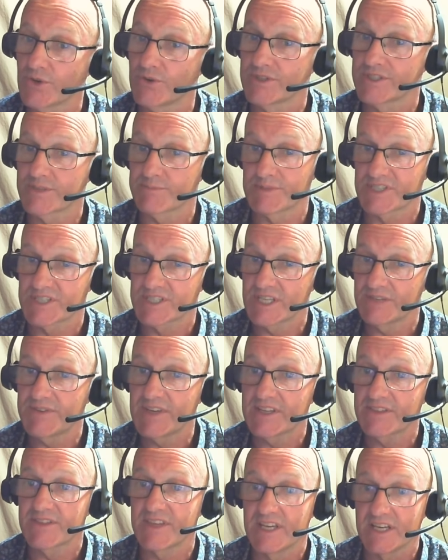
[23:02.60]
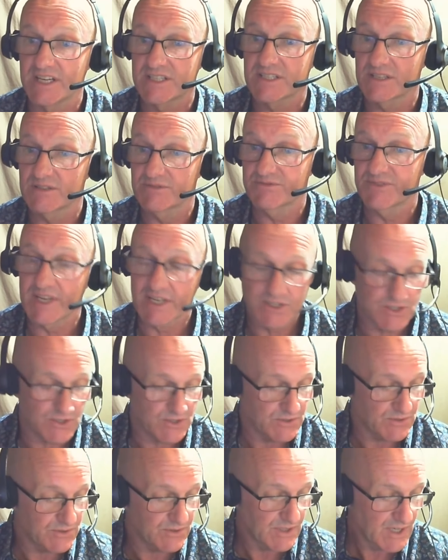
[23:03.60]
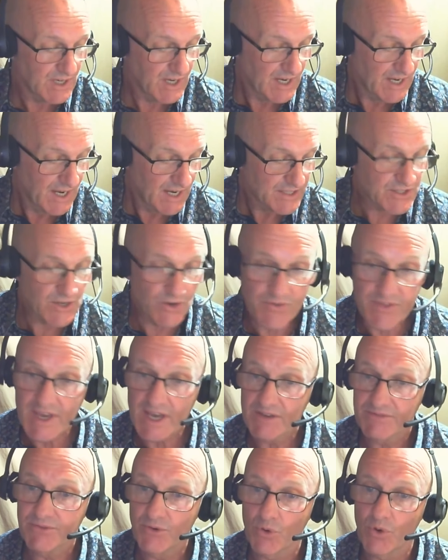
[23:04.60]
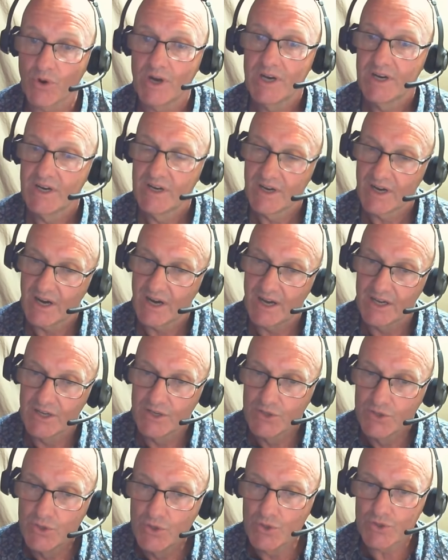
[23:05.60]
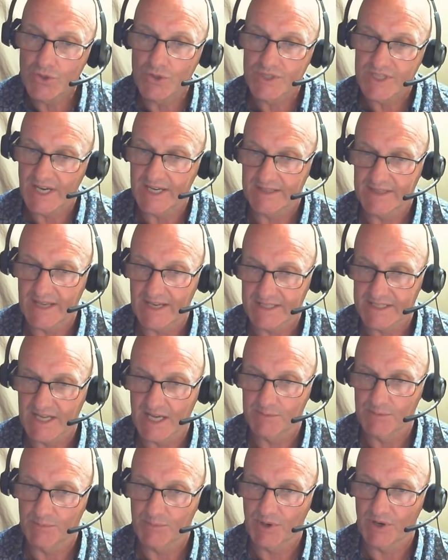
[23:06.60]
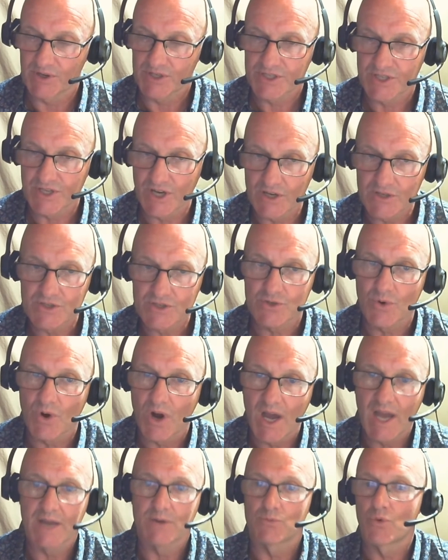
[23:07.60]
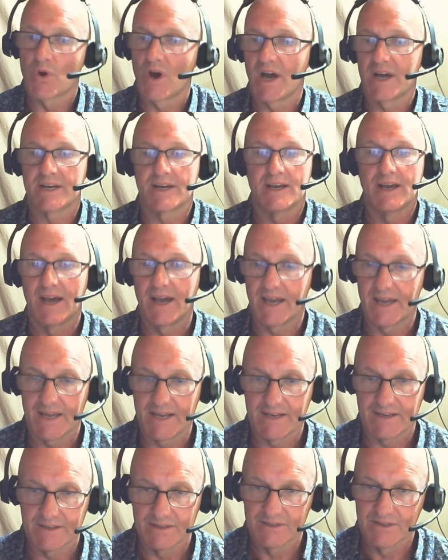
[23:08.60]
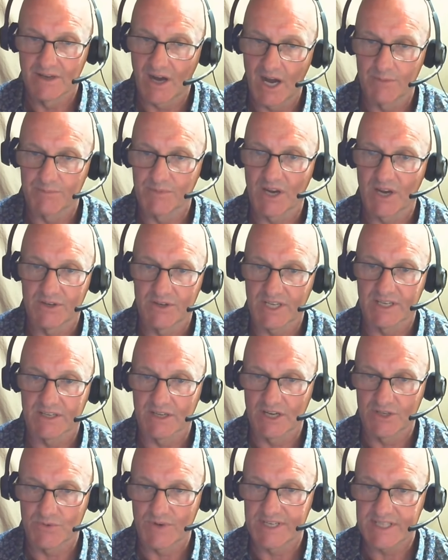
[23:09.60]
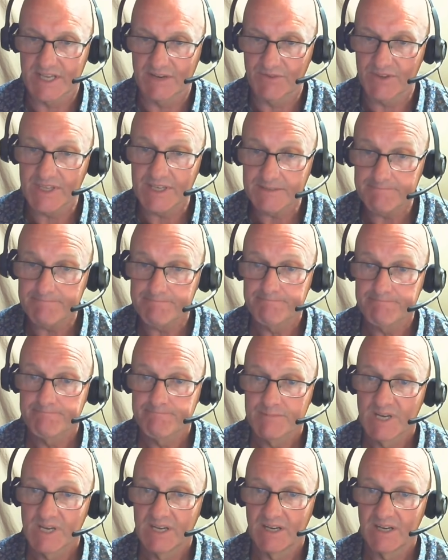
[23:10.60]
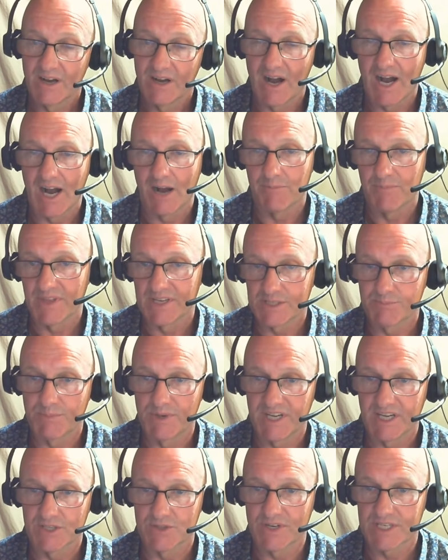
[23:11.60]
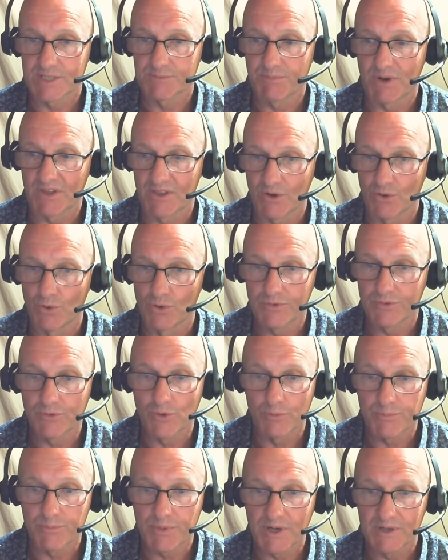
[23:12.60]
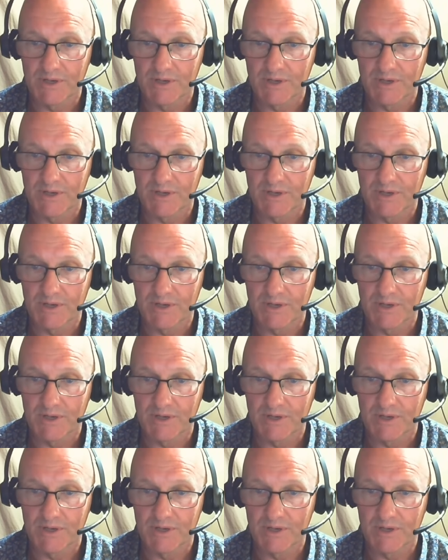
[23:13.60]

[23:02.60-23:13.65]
on specific things that affect you. So therefore, you should take that same approach. Don't try and write I'm going to address everything that's being addressed by the law reform